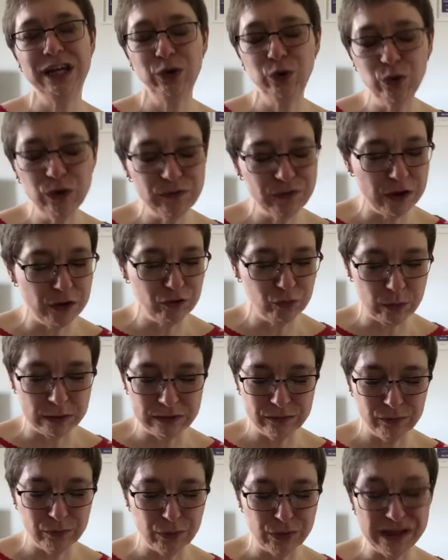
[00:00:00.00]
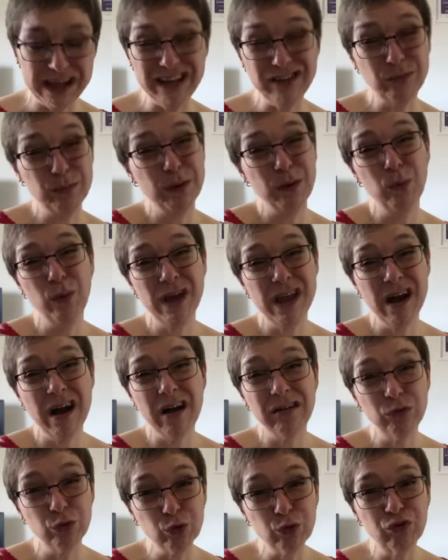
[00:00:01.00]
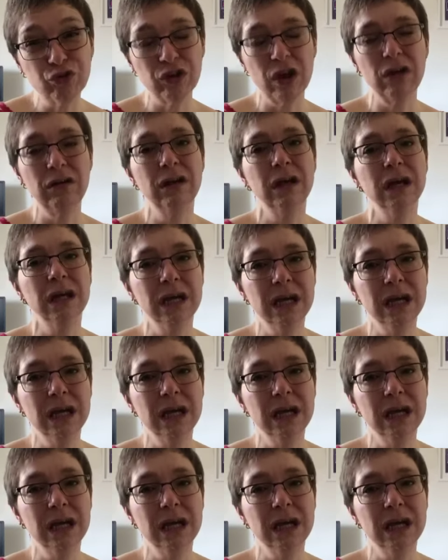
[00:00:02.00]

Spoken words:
and all of those wonderful things, but we are also